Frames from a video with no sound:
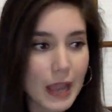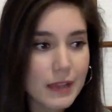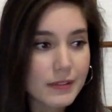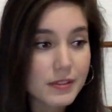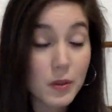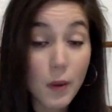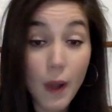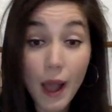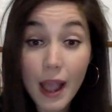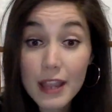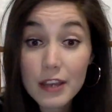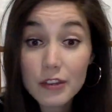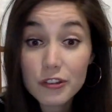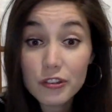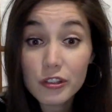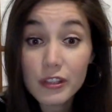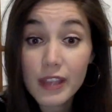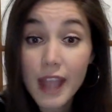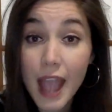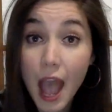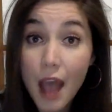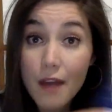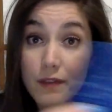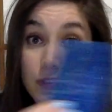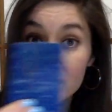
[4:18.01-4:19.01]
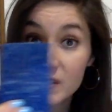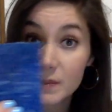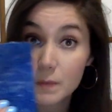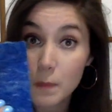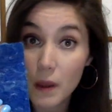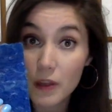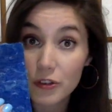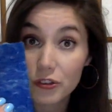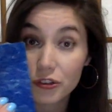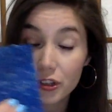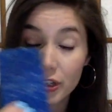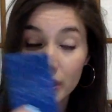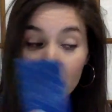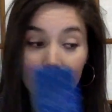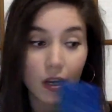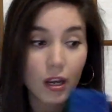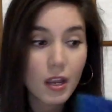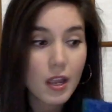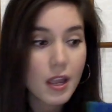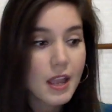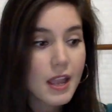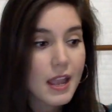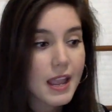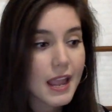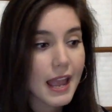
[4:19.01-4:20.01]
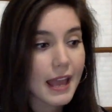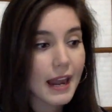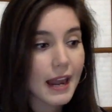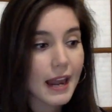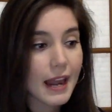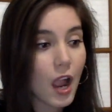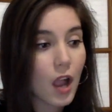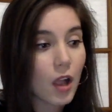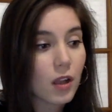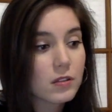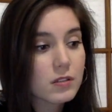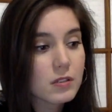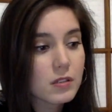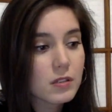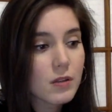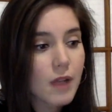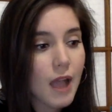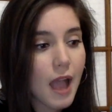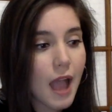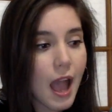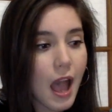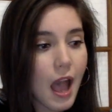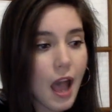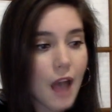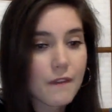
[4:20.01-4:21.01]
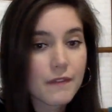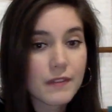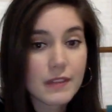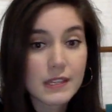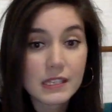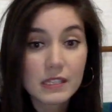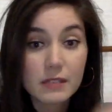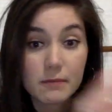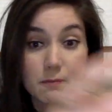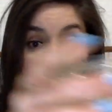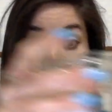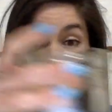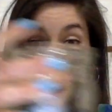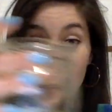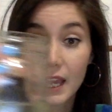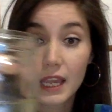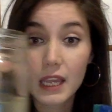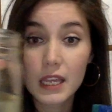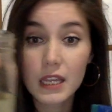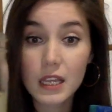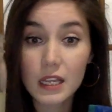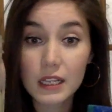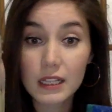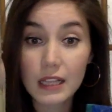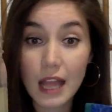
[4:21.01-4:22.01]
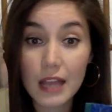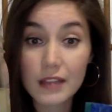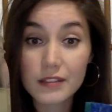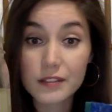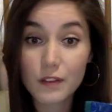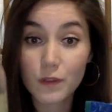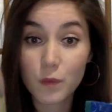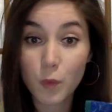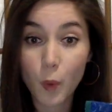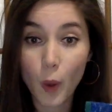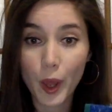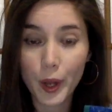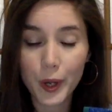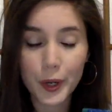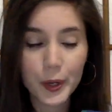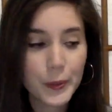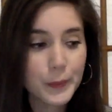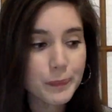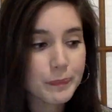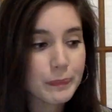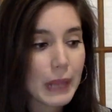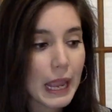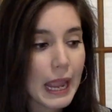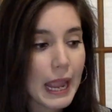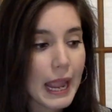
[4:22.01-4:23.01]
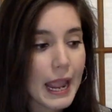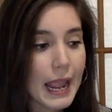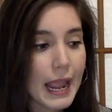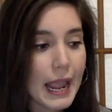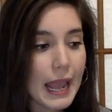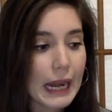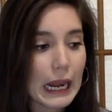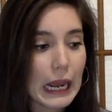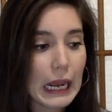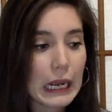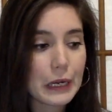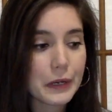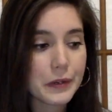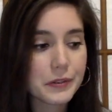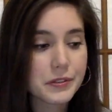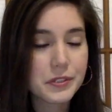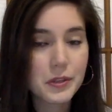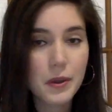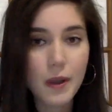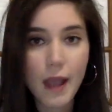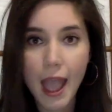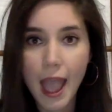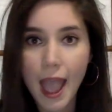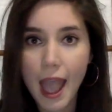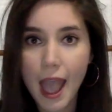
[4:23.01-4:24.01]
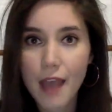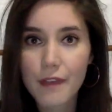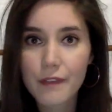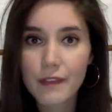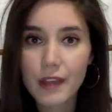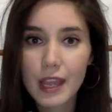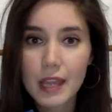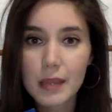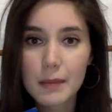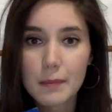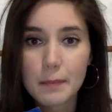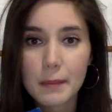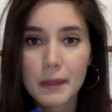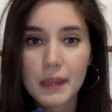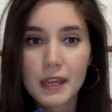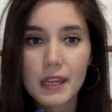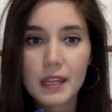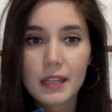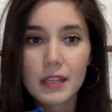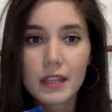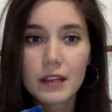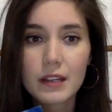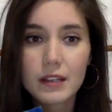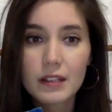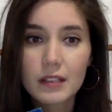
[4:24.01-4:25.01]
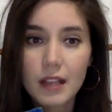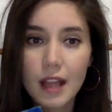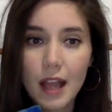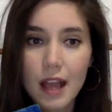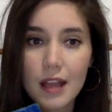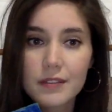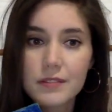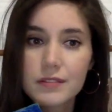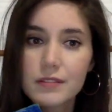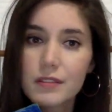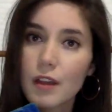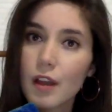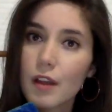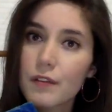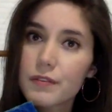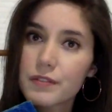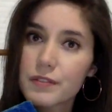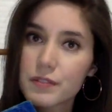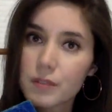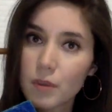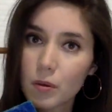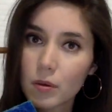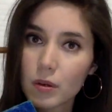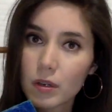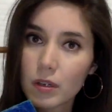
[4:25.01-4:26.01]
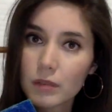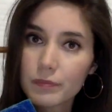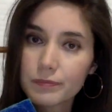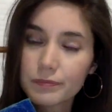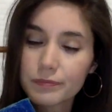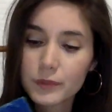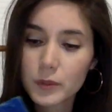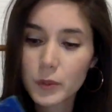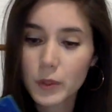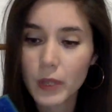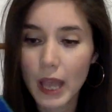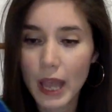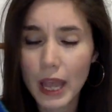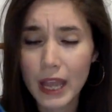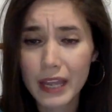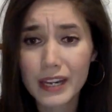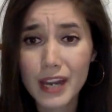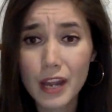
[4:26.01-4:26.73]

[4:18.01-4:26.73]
So I actually have a sponge here, and I also have this big glass of water, and I also have a big glass of soda, okay?